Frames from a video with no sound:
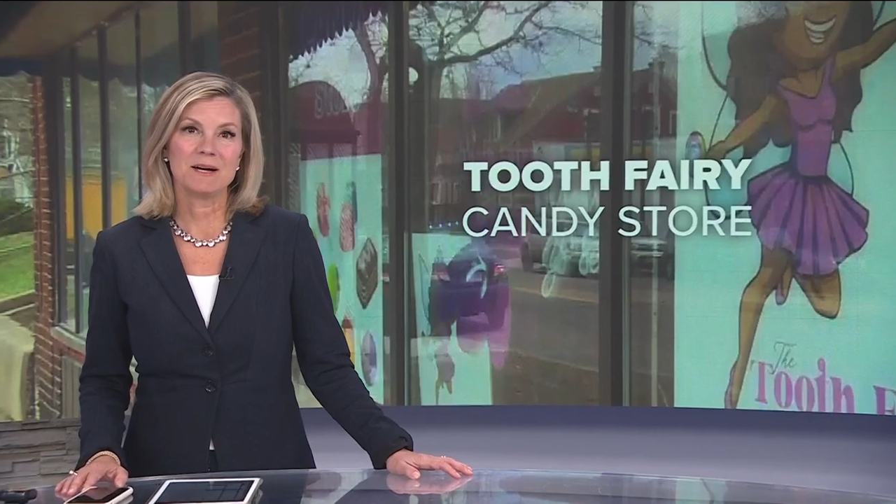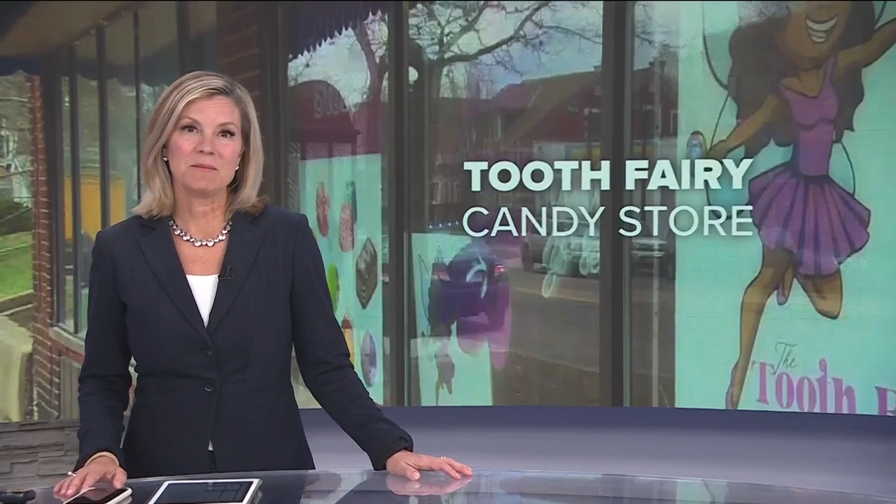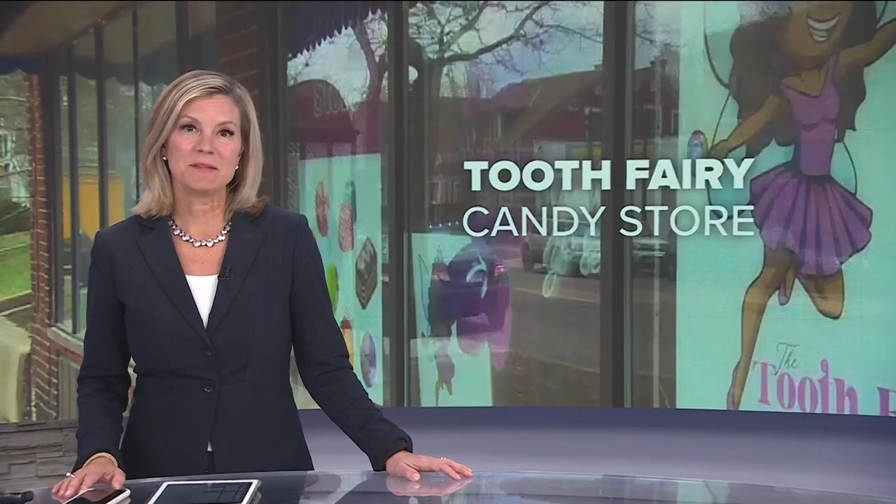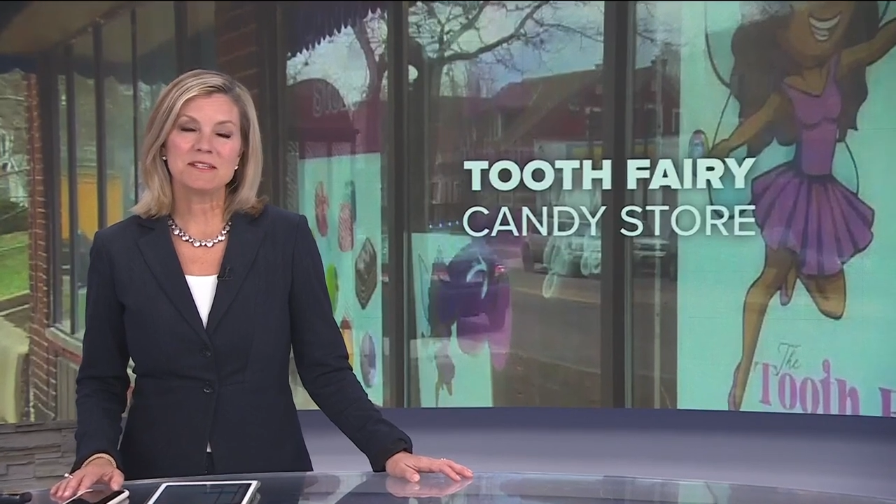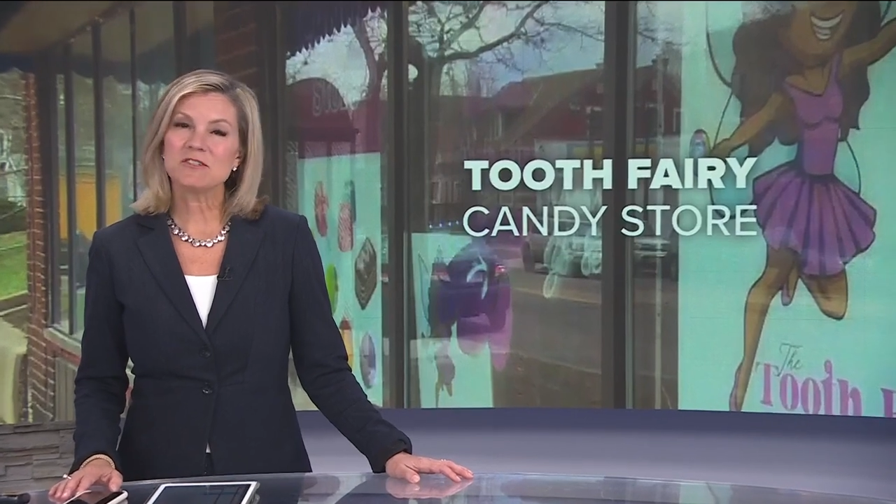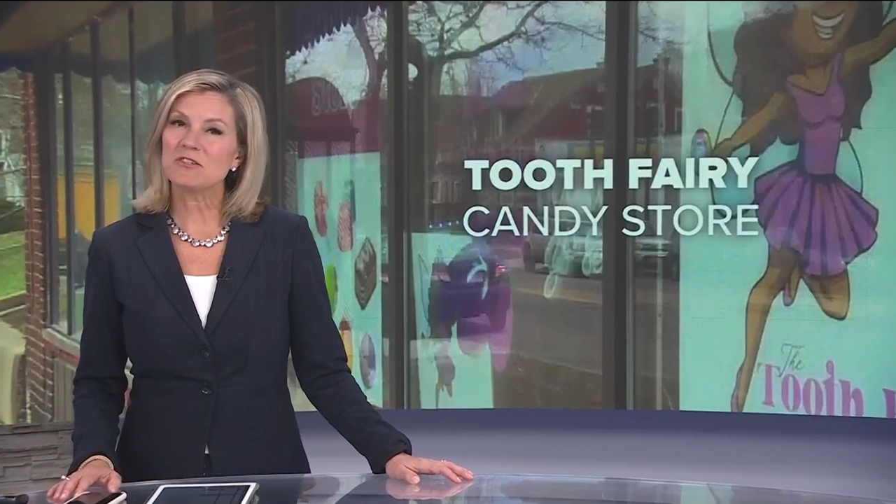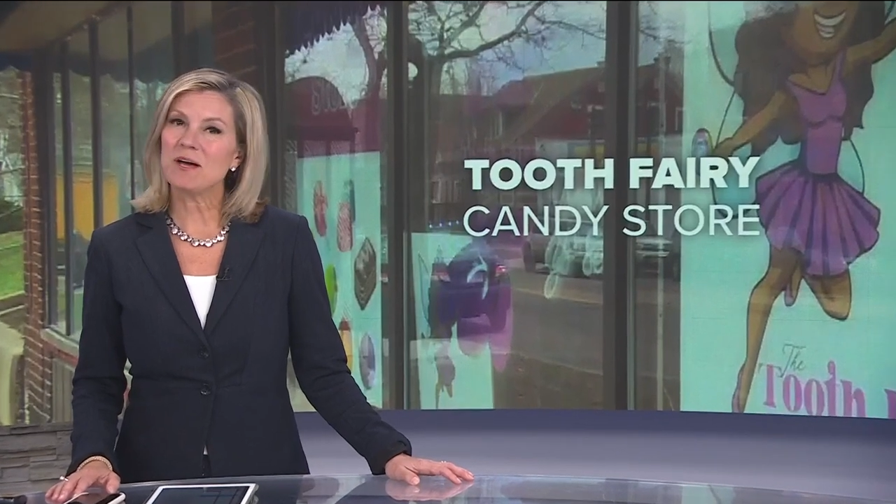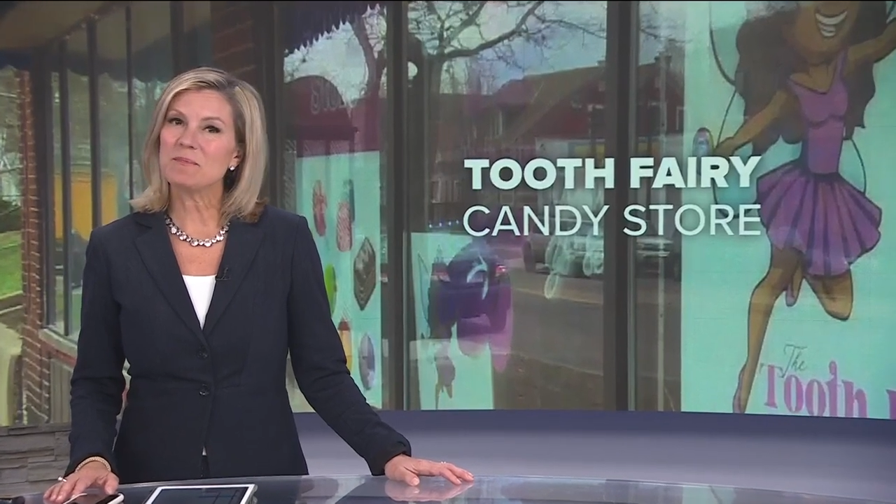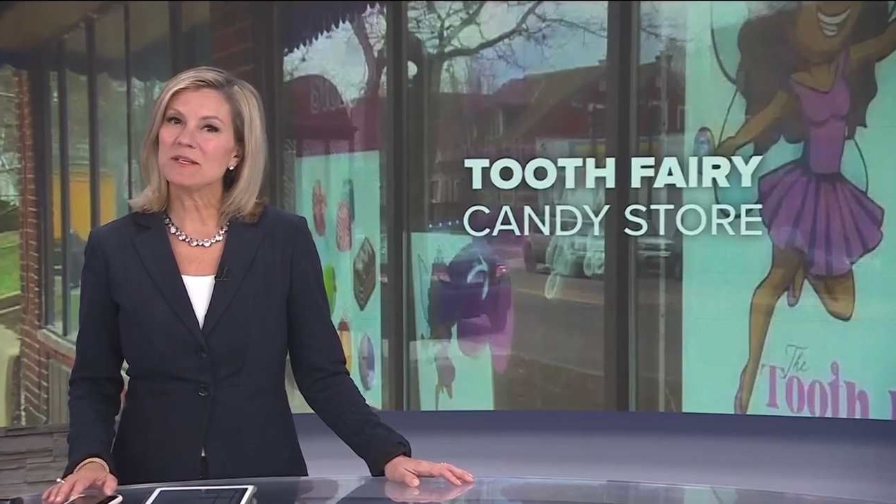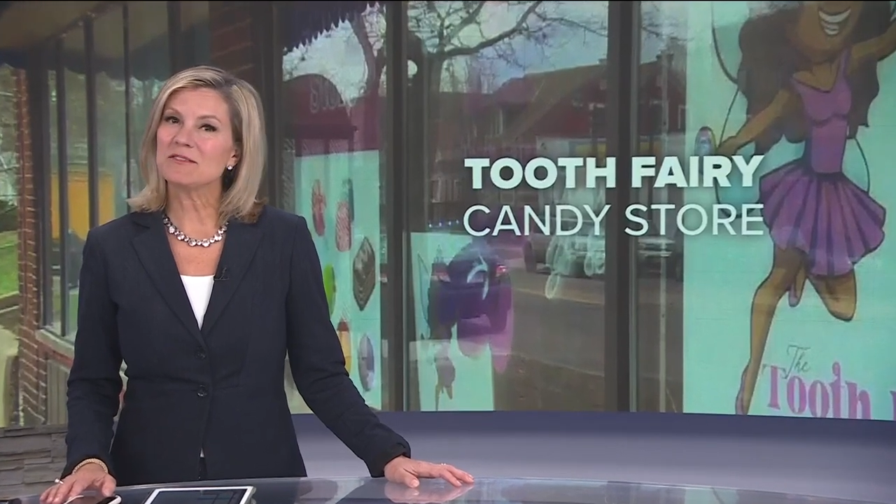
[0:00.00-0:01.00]
But this
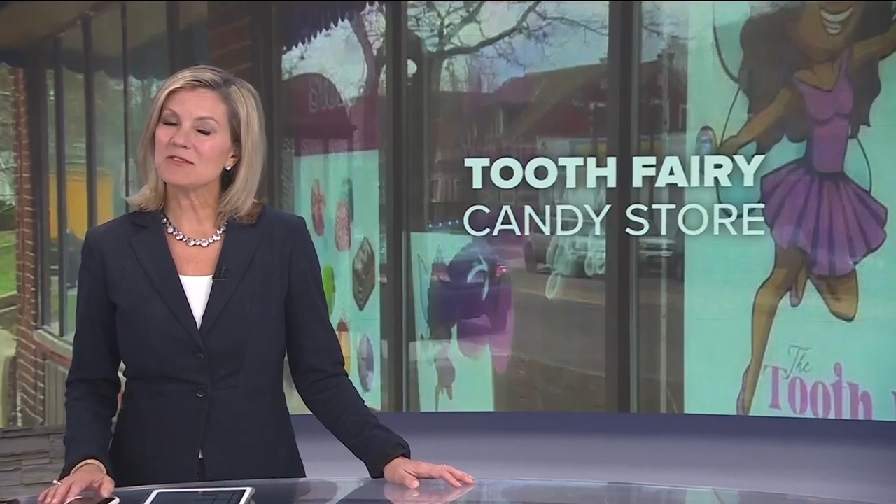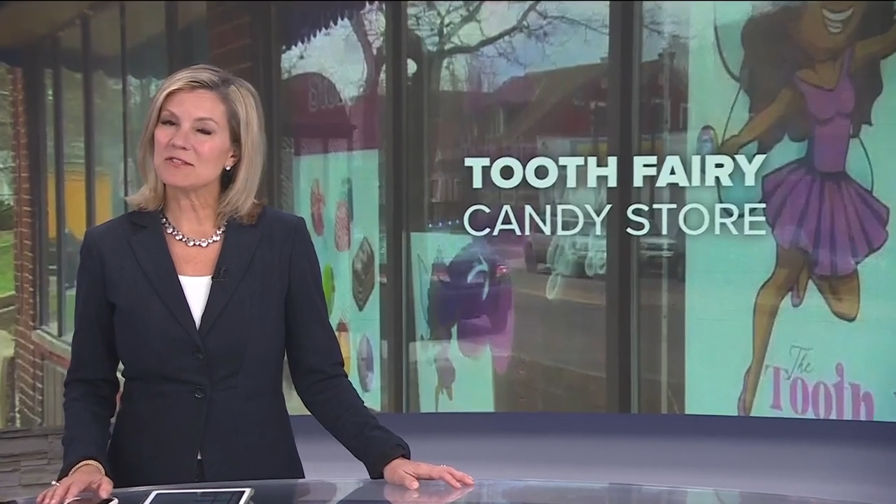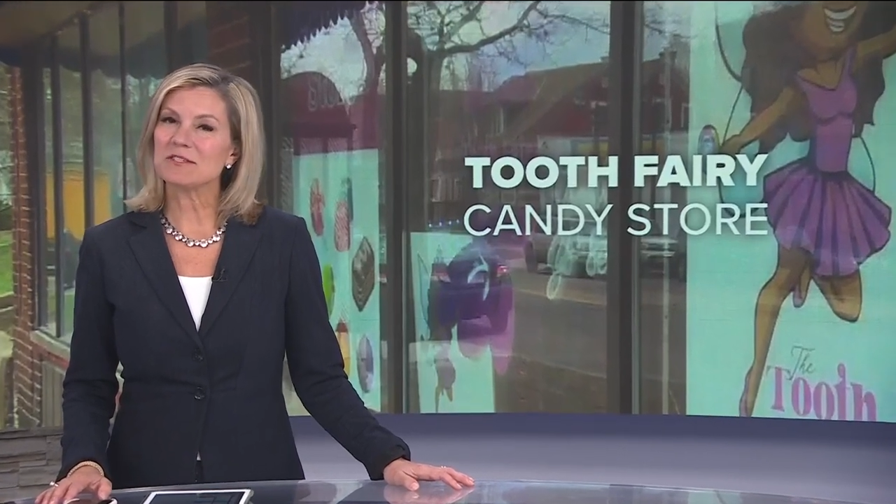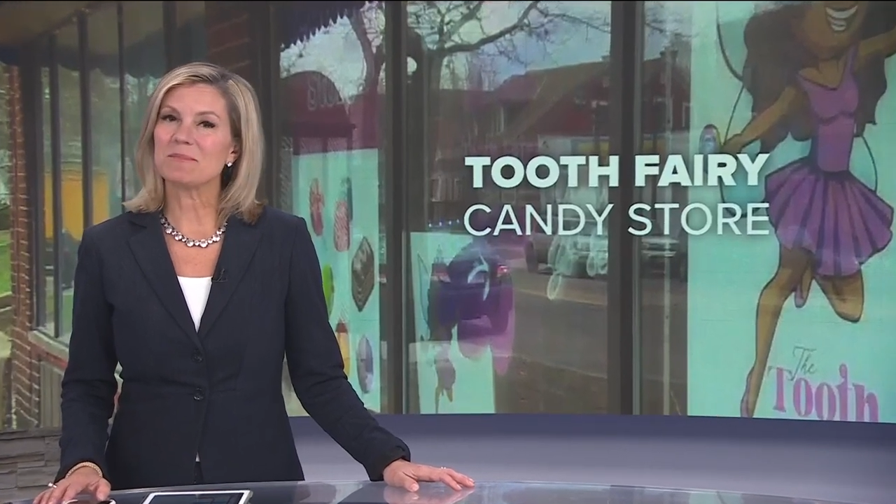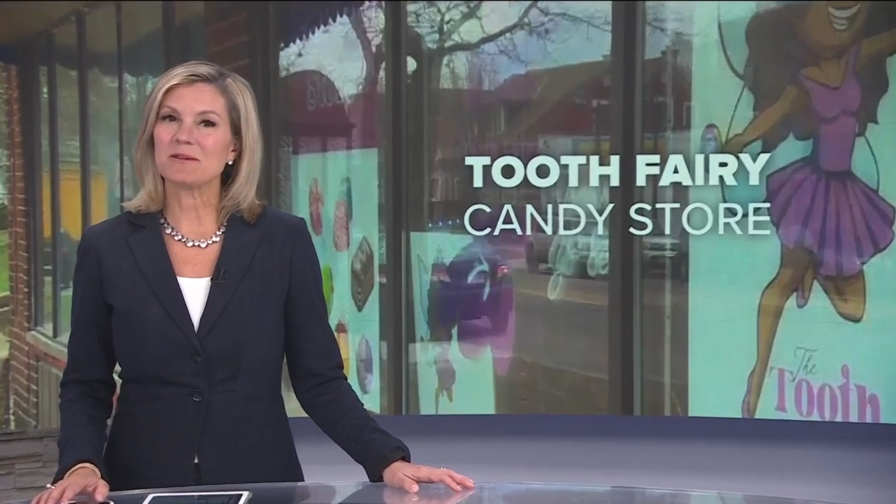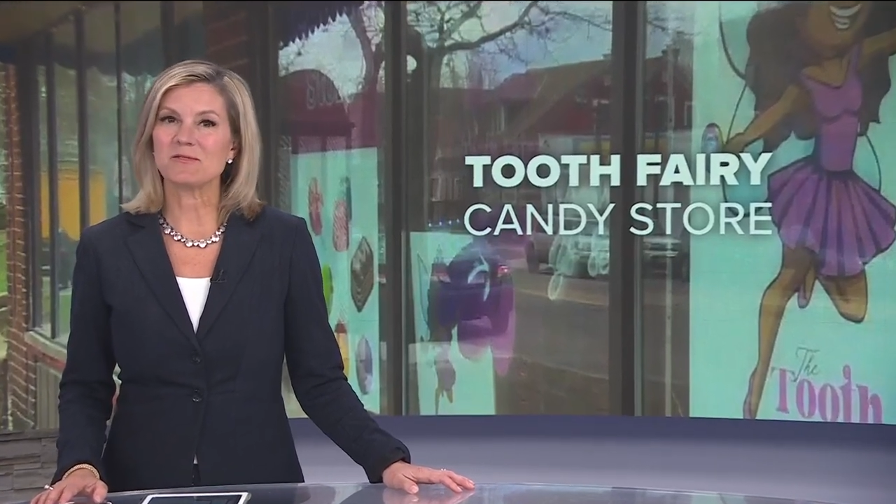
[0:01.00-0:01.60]
shop isn't just about